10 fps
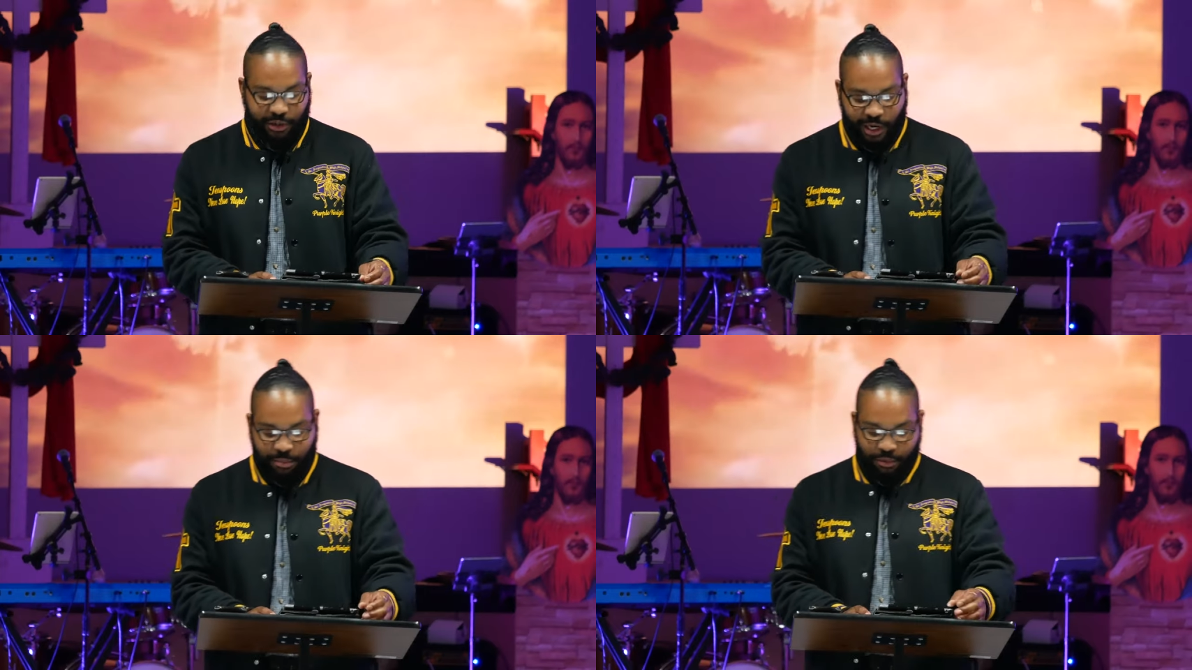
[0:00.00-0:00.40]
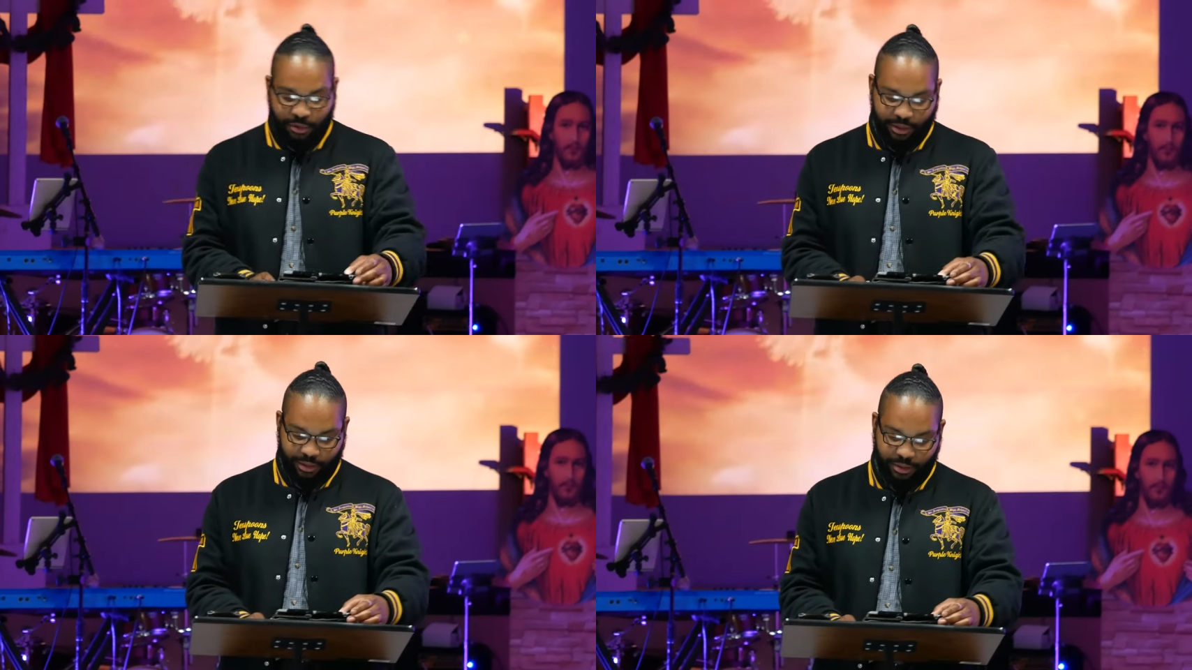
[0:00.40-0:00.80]
Speaker 1: your
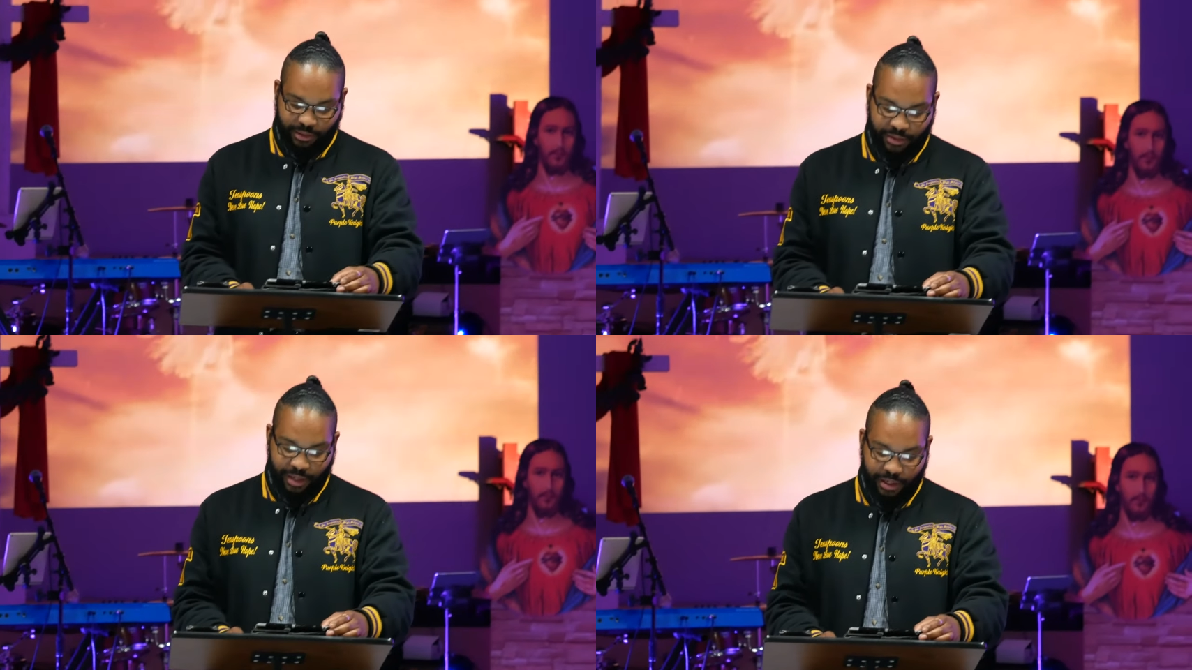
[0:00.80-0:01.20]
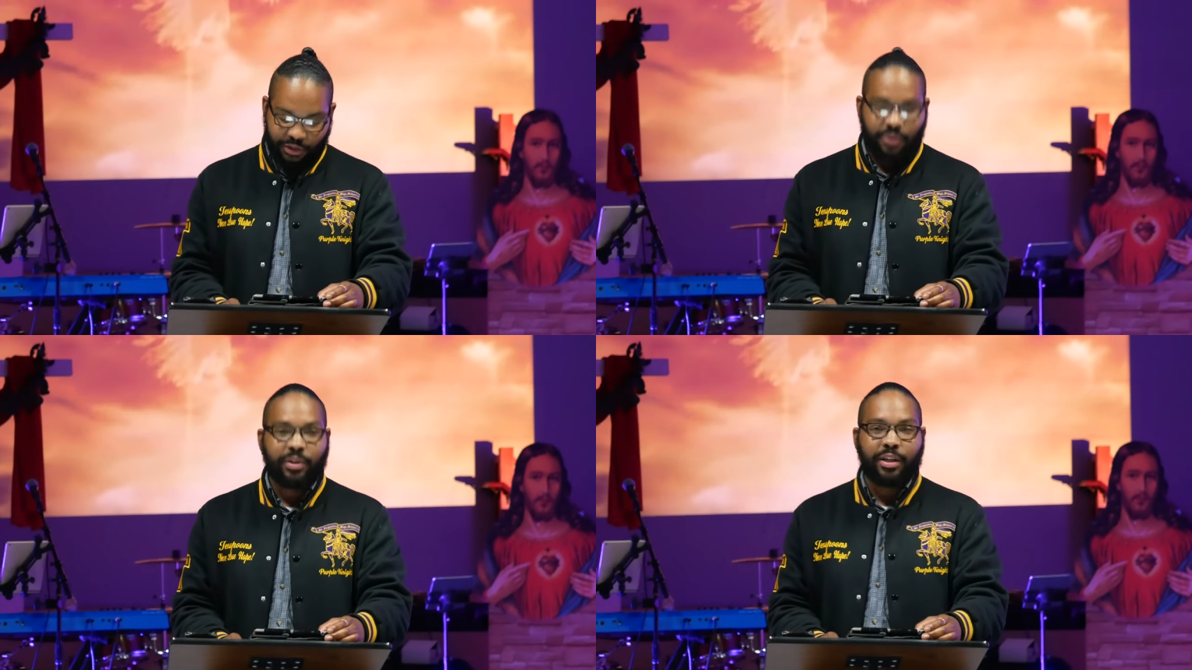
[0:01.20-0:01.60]
neighbor and say,
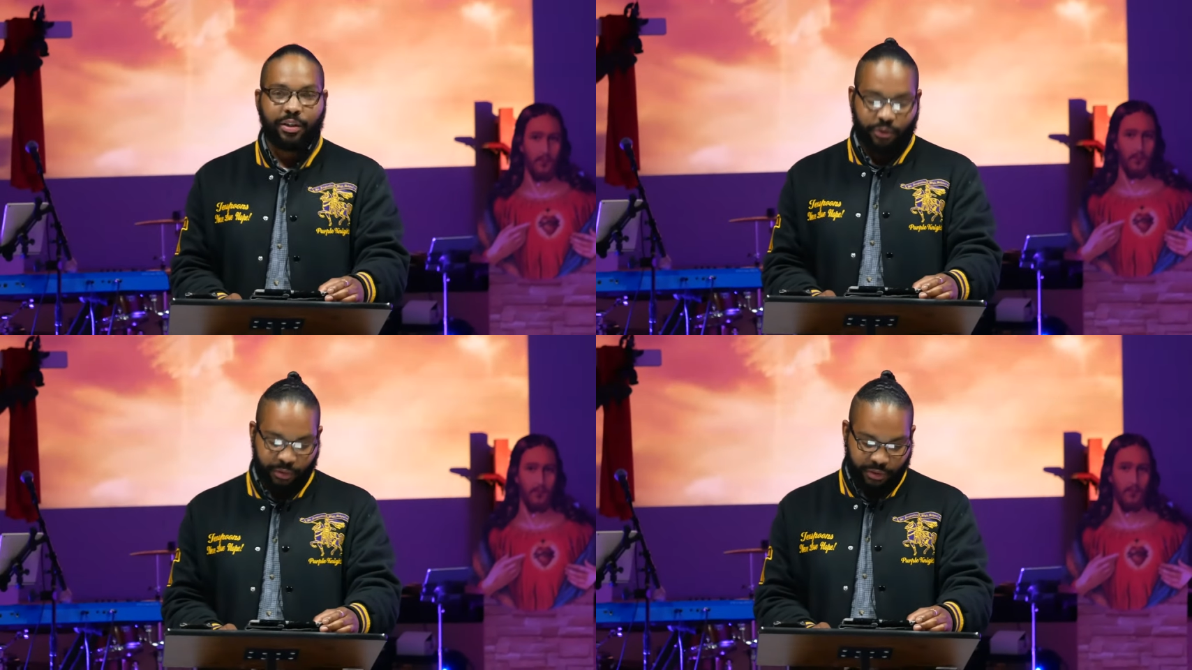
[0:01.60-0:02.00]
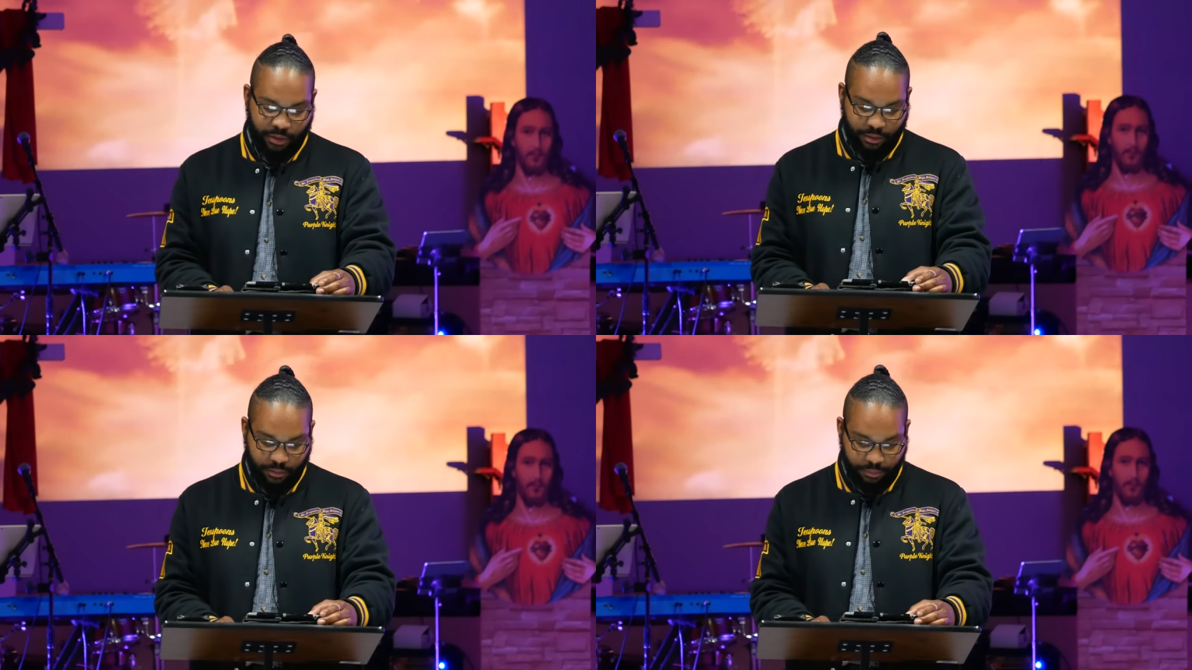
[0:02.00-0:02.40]
don't get it twisted.